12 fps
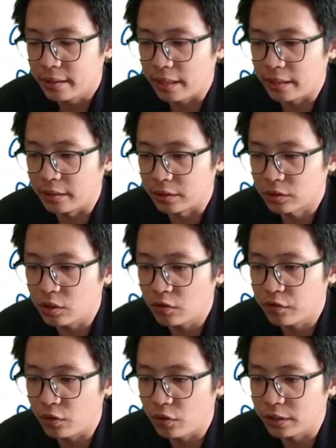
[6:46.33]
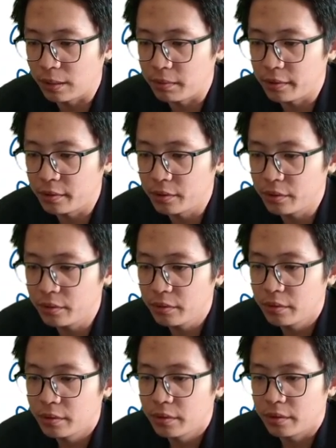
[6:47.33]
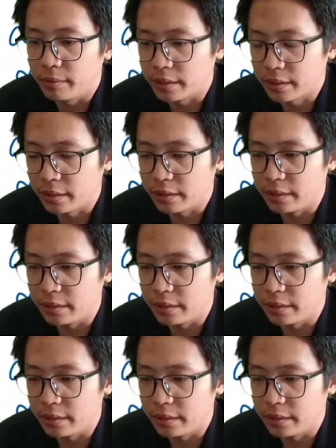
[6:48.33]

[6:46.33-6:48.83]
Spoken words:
The torque for W because